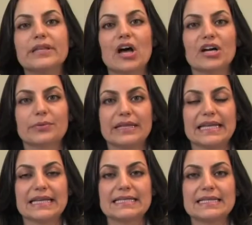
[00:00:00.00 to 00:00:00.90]
Block
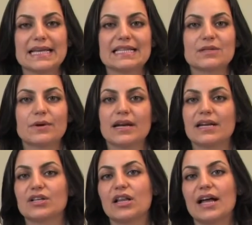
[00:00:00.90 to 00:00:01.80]
release is
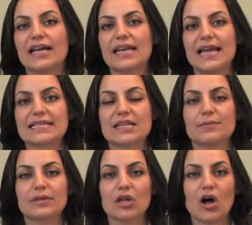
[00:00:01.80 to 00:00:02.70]
where a client has a
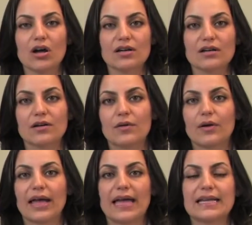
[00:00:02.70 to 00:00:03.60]
block
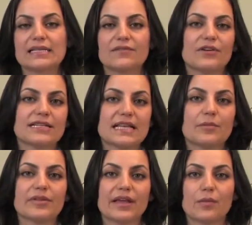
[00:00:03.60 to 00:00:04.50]
and, for
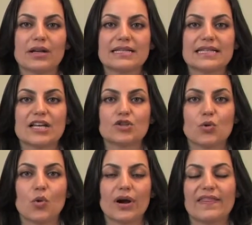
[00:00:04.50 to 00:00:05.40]
example, they want to say
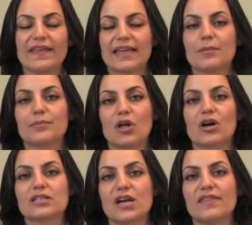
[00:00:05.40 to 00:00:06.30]
door and they get
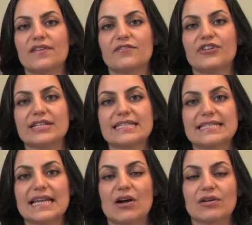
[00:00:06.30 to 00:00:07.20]
blocked on the first
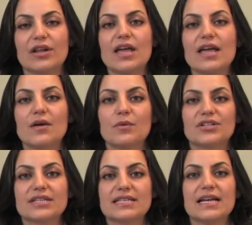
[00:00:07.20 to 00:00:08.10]
sound,
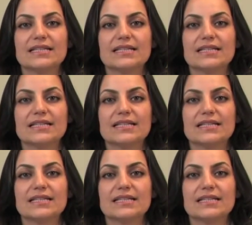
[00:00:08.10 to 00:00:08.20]
which is